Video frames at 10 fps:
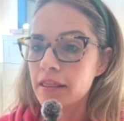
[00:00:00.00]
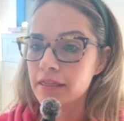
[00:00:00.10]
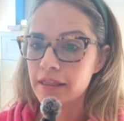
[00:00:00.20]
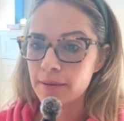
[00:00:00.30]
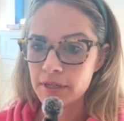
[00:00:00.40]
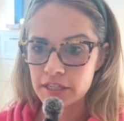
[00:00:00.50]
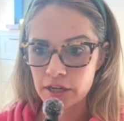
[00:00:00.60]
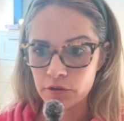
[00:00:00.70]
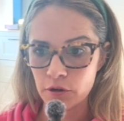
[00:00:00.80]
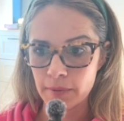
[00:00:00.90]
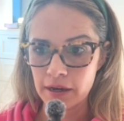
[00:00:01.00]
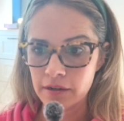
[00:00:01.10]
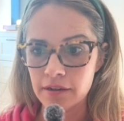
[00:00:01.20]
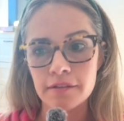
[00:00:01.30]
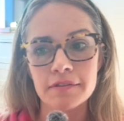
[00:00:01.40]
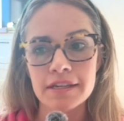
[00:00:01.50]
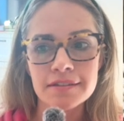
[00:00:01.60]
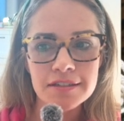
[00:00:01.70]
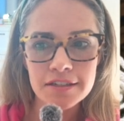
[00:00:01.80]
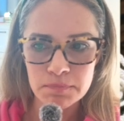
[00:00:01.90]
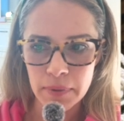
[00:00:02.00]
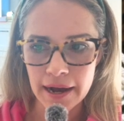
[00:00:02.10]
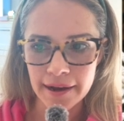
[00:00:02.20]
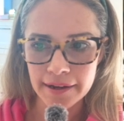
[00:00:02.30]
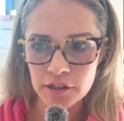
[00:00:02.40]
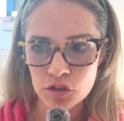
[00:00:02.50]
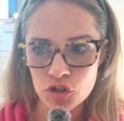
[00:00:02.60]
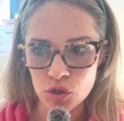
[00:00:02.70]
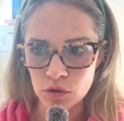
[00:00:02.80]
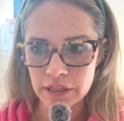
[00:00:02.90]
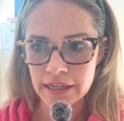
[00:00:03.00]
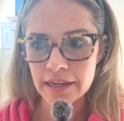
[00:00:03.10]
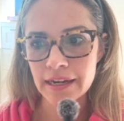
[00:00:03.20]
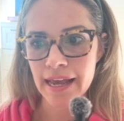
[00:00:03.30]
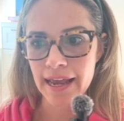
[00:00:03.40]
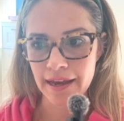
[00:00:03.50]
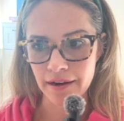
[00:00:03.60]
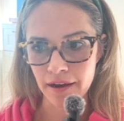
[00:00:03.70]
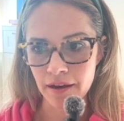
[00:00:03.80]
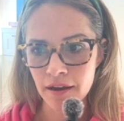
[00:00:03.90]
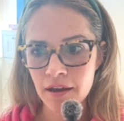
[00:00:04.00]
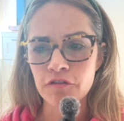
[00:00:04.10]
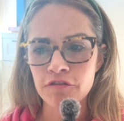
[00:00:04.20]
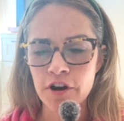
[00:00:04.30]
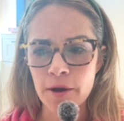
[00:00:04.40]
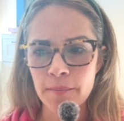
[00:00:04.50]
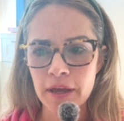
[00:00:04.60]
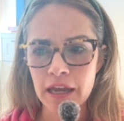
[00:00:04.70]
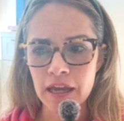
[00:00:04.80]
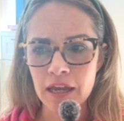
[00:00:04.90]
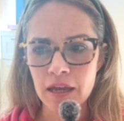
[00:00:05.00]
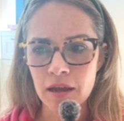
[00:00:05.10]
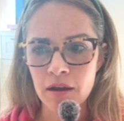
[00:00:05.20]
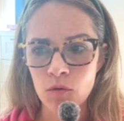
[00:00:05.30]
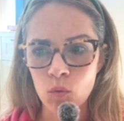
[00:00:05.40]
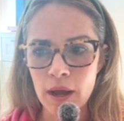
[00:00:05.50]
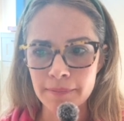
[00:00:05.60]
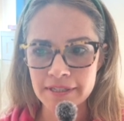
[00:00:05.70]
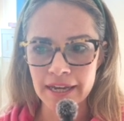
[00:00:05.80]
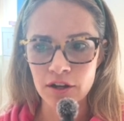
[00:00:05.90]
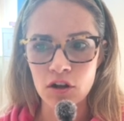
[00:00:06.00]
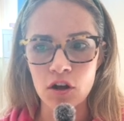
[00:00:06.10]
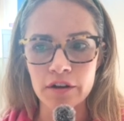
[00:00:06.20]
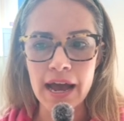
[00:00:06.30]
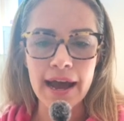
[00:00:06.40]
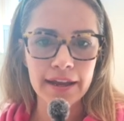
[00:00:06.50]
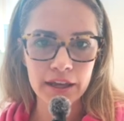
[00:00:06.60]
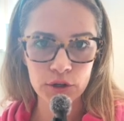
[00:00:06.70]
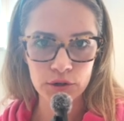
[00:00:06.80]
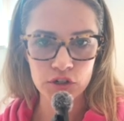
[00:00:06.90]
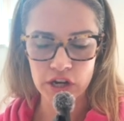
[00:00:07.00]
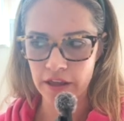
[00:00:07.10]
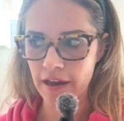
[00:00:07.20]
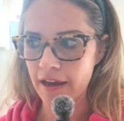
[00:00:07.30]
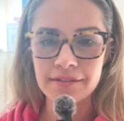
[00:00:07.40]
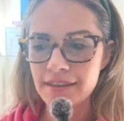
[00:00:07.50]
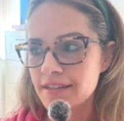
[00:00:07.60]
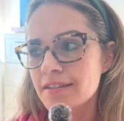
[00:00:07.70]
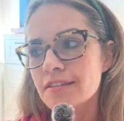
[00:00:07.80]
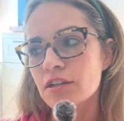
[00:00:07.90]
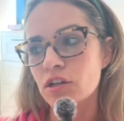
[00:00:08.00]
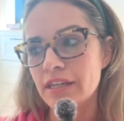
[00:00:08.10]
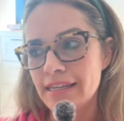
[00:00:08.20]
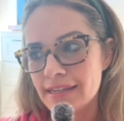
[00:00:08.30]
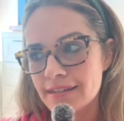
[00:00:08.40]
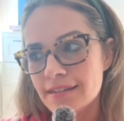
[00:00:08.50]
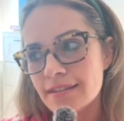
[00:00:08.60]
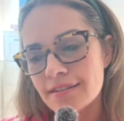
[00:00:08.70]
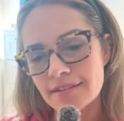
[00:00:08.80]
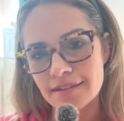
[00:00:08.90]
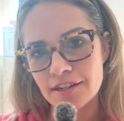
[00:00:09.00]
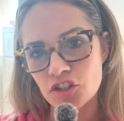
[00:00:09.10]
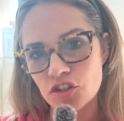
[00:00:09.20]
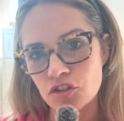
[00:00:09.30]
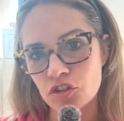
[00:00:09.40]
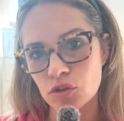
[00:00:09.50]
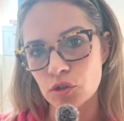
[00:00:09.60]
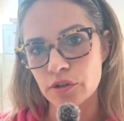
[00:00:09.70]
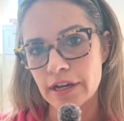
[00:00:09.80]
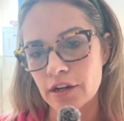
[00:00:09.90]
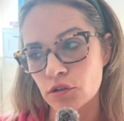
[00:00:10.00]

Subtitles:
Let me tell you about it. This is by Julie and Hannah from a website called I Can Crochet That. This is an easy stitch to learn how to